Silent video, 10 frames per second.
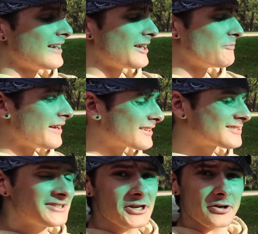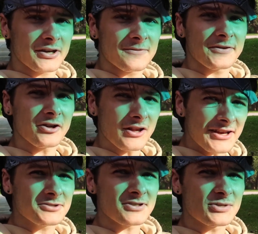It makes steering feel
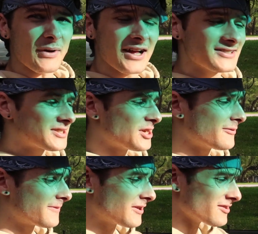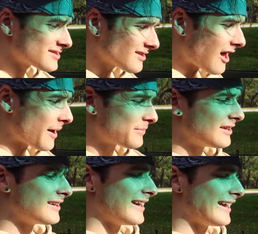less responsive. It feels
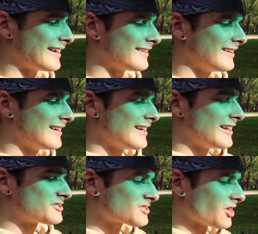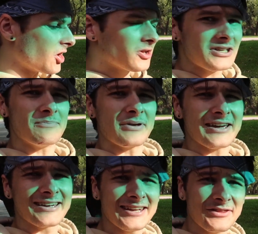sloppy, and it's just ugly,
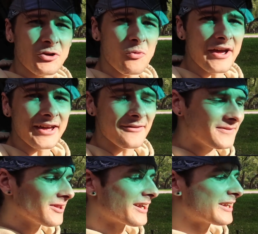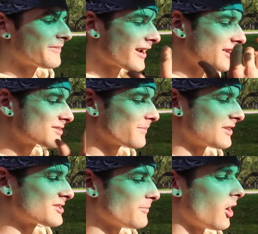big, and in the way. I feel like if I got
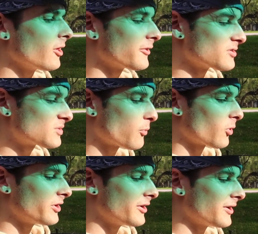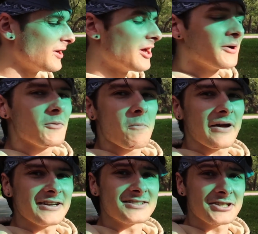something smaller or sportier,
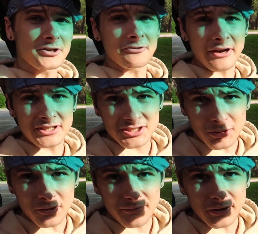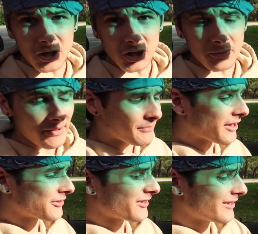my steering ratio would feel a little bit
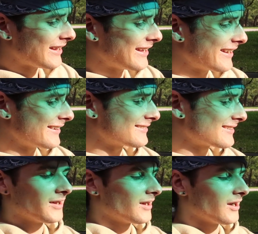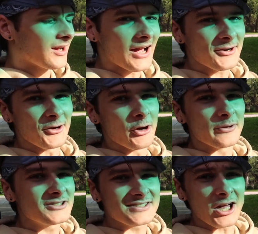better, and I don't know,
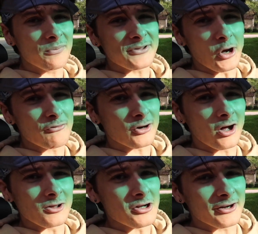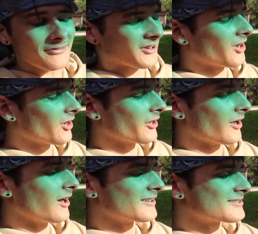it just helped the overall look of the car,
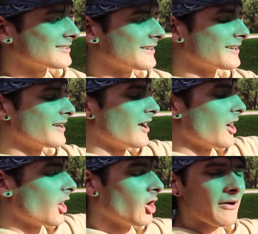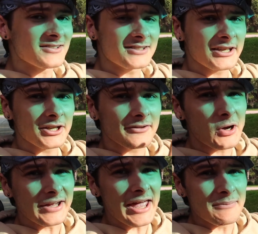honestly. I was thinking of
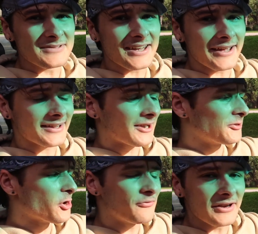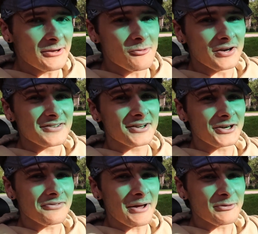going M-Tech. I don't know if anyone has
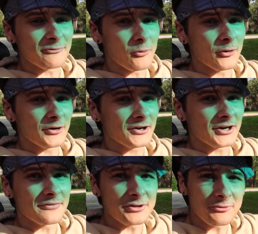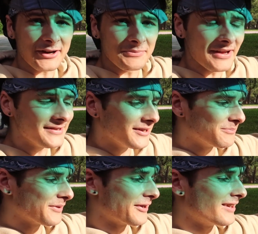heard of that before or if you recommend
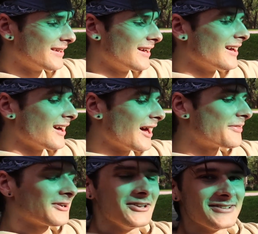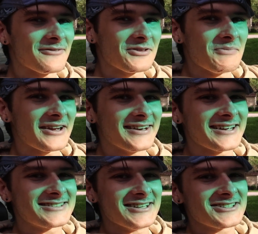it, but I think it'll definitely make a
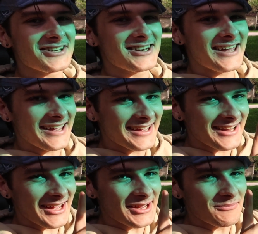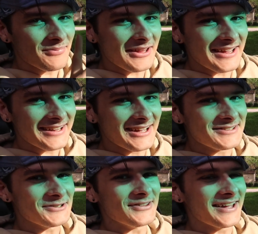nice addition, and I am planning on
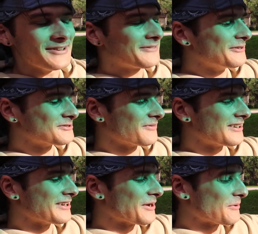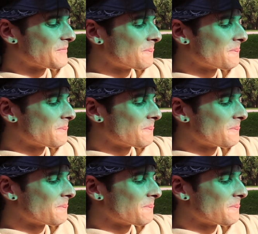doing that in a future video.